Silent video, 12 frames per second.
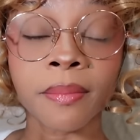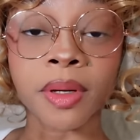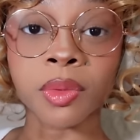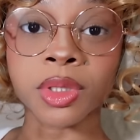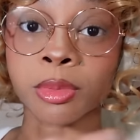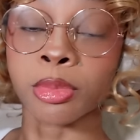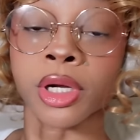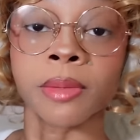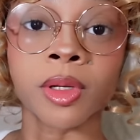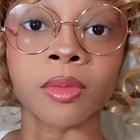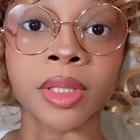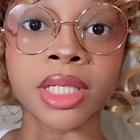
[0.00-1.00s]
but it was a
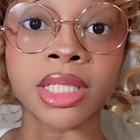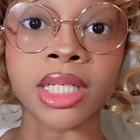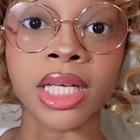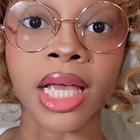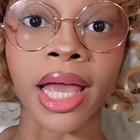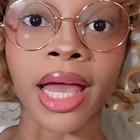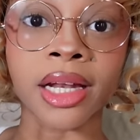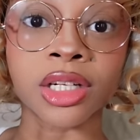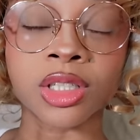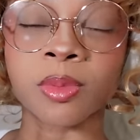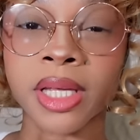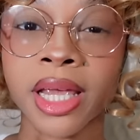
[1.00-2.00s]
pre-built PC, and it
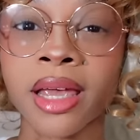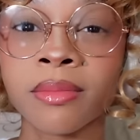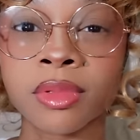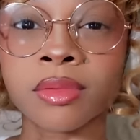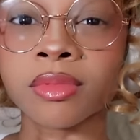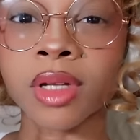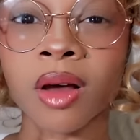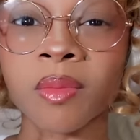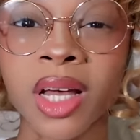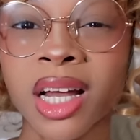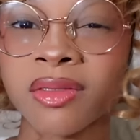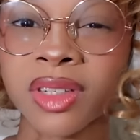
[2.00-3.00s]
just became
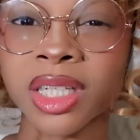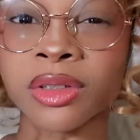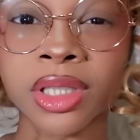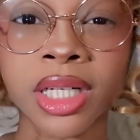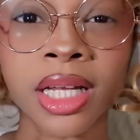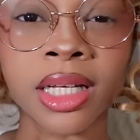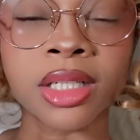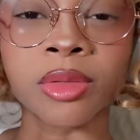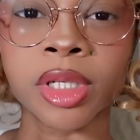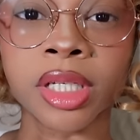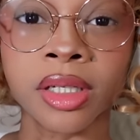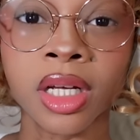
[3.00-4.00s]
kind of irritating to
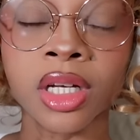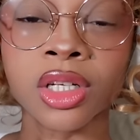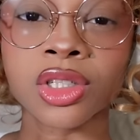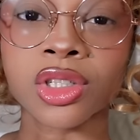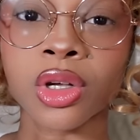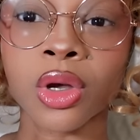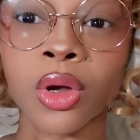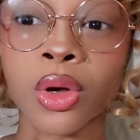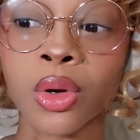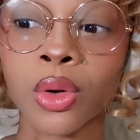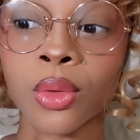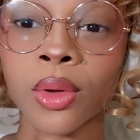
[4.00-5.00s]
me,
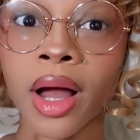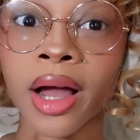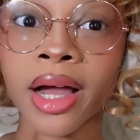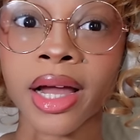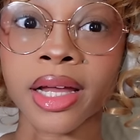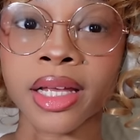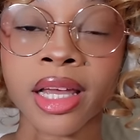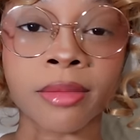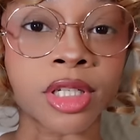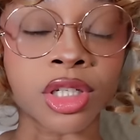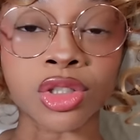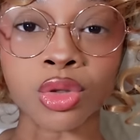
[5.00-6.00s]
so I
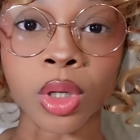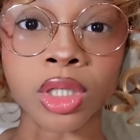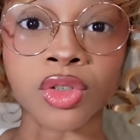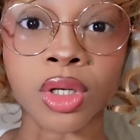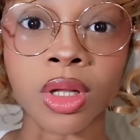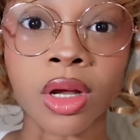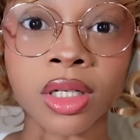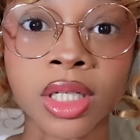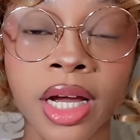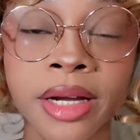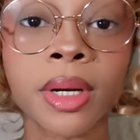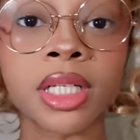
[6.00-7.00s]
kept it in storage for a long
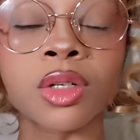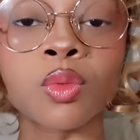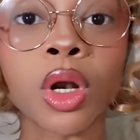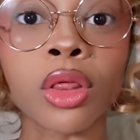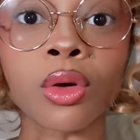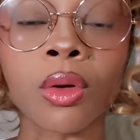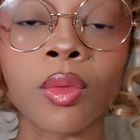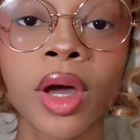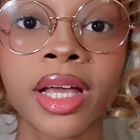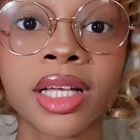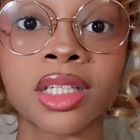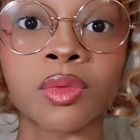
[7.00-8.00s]
time, but I didn't want to throw it
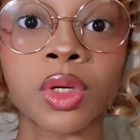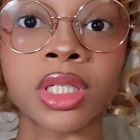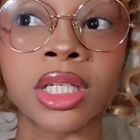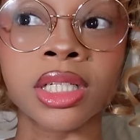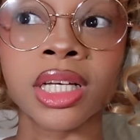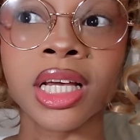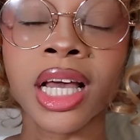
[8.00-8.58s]
away because it wasn't,